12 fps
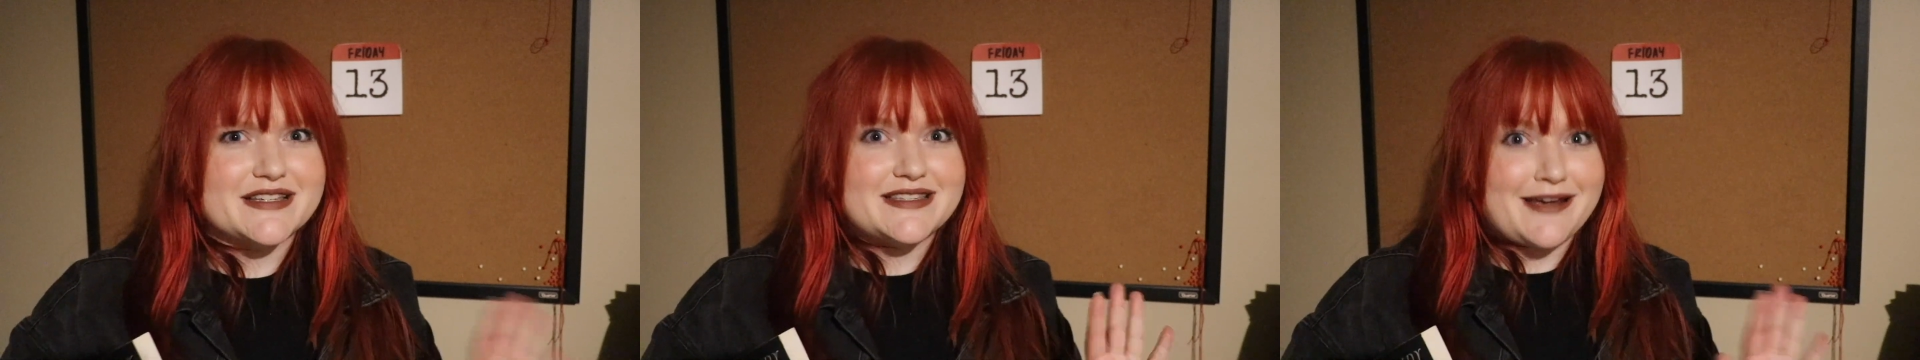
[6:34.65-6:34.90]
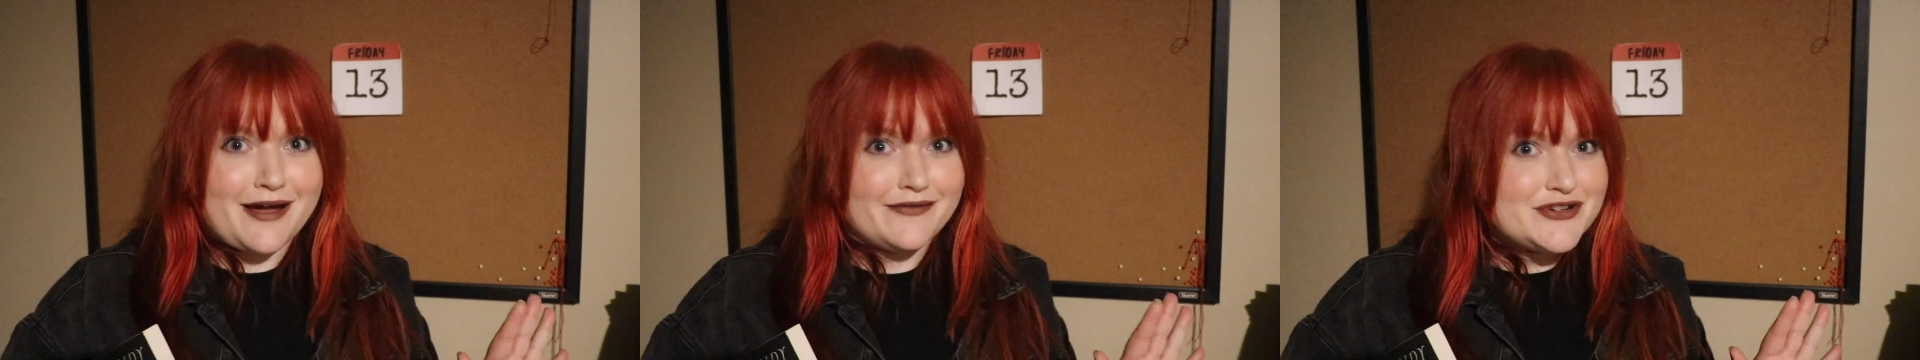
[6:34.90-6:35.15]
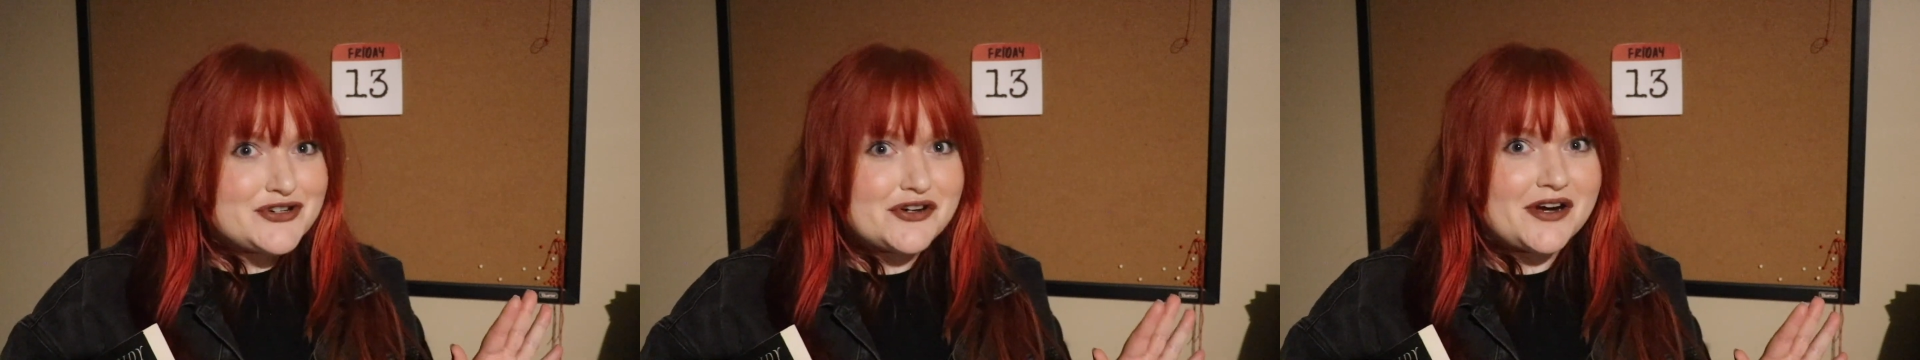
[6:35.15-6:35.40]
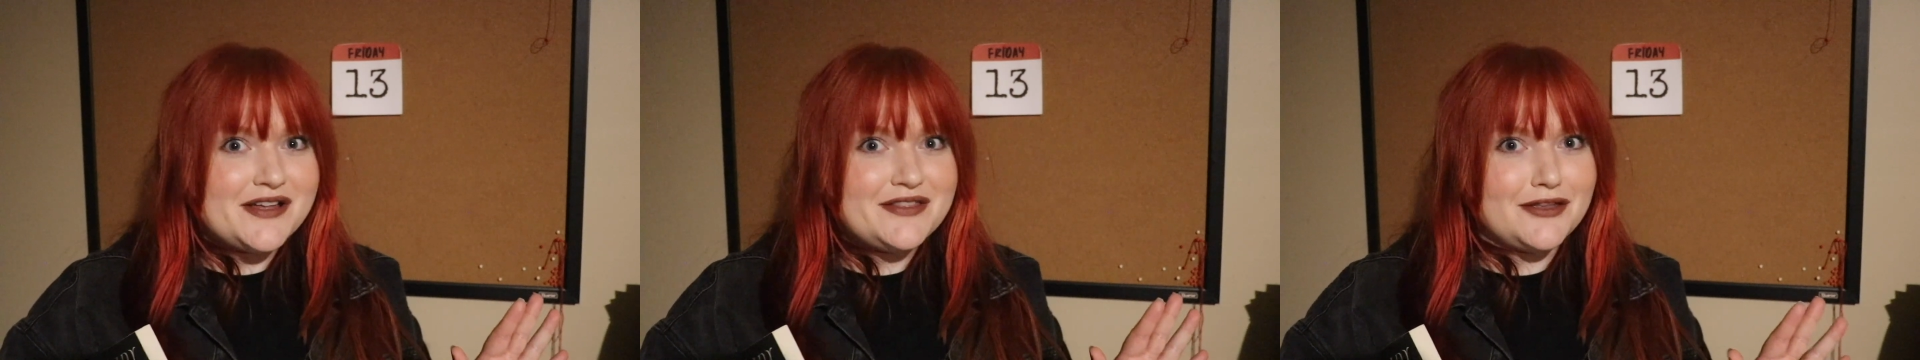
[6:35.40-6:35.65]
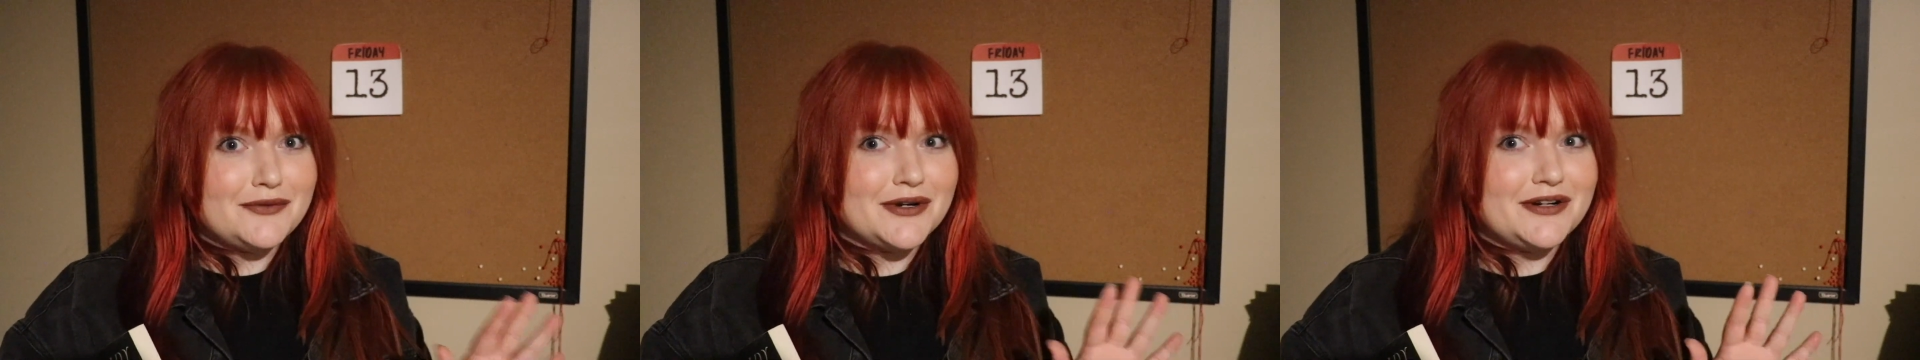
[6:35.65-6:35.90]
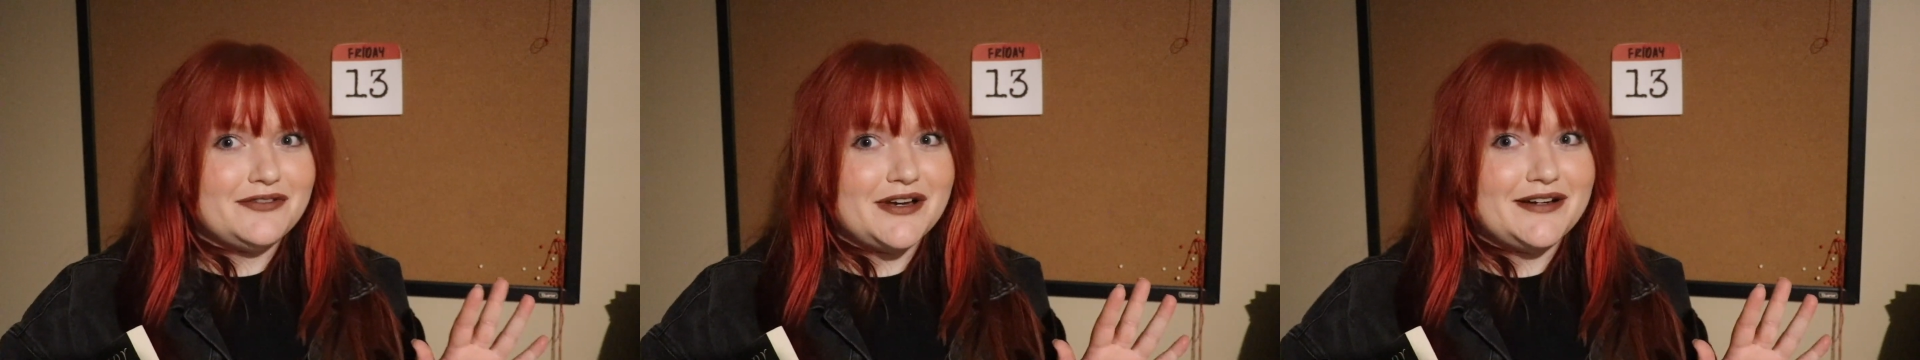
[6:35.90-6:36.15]
scavenger hunt that we're
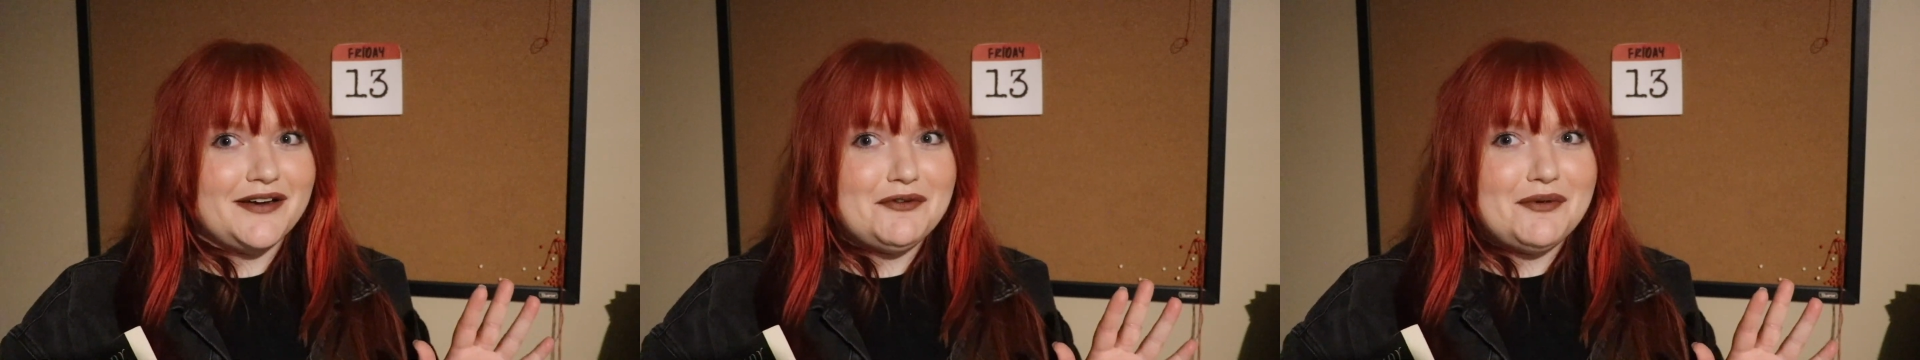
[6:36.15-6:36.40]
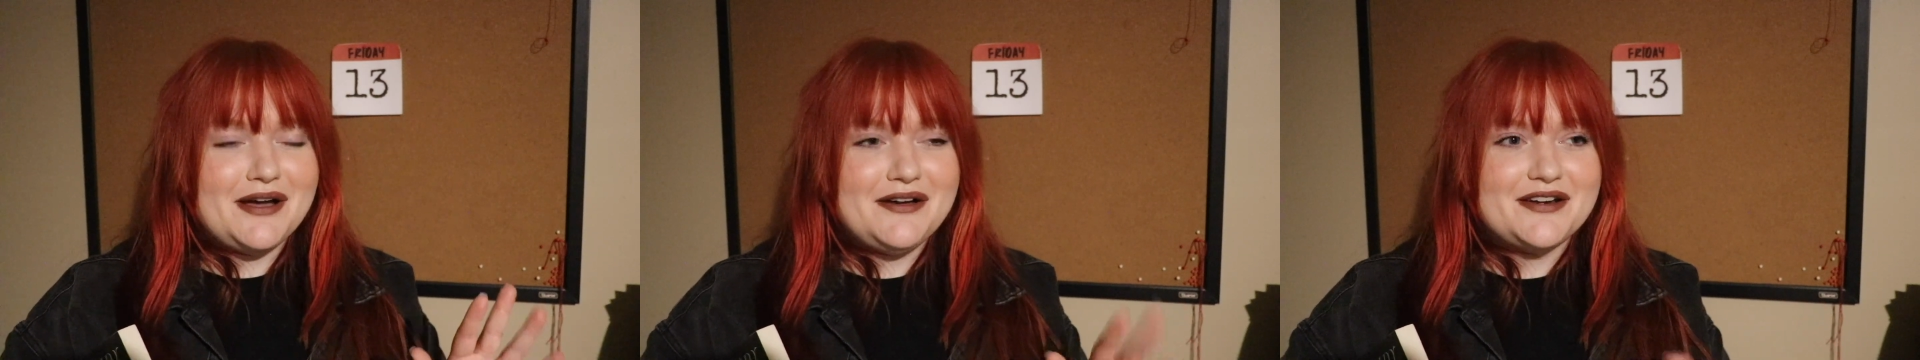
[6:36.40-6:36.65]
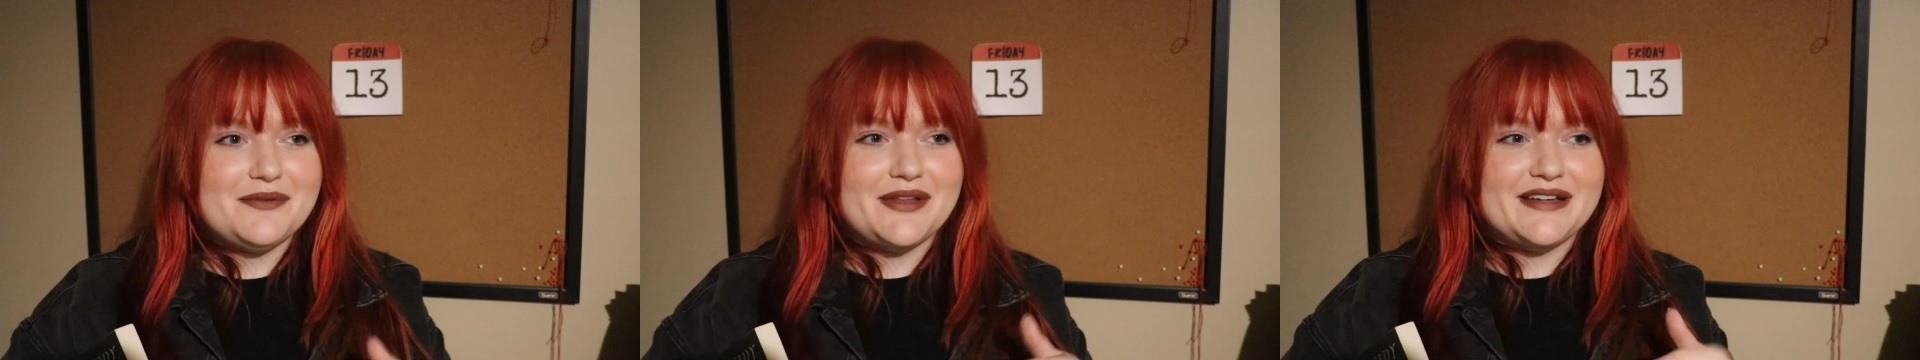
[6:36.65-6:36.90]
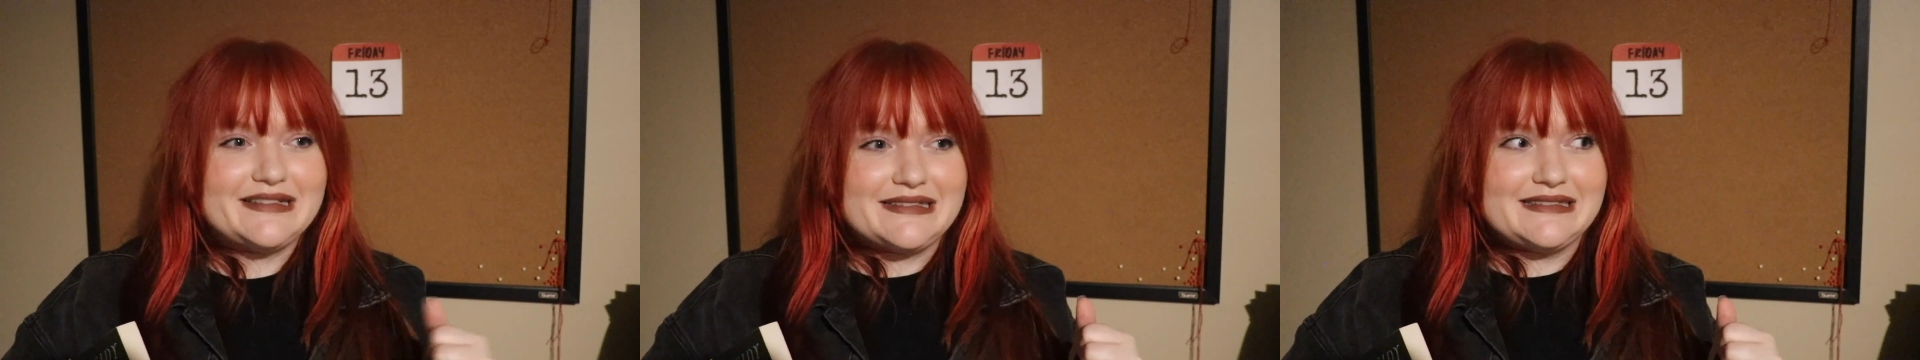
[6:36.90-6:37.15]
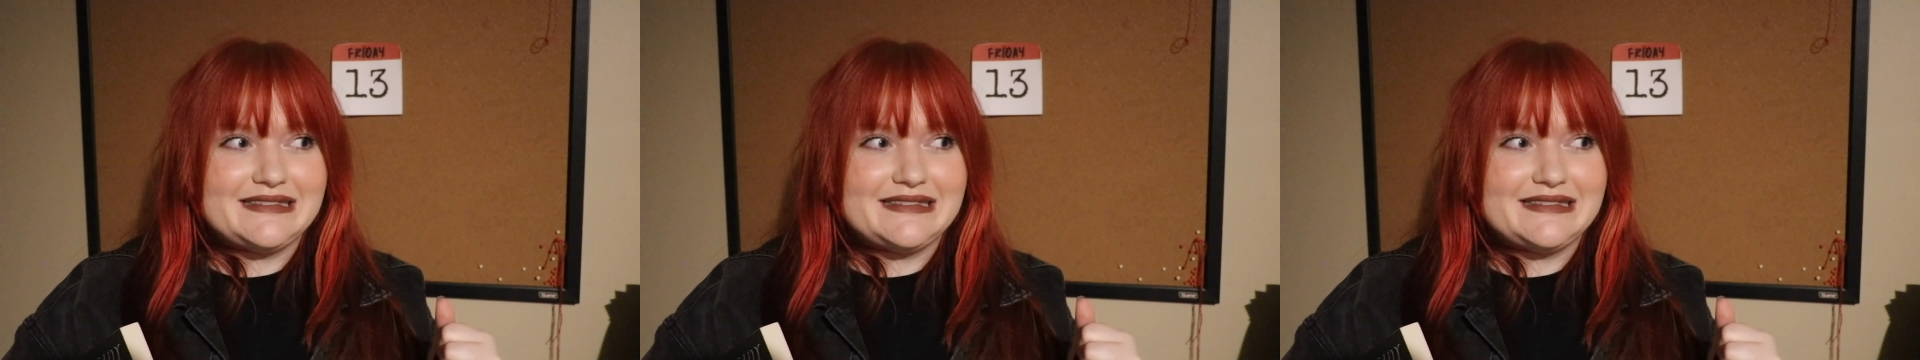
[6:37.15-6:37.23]
gonna find out about, and I'm like,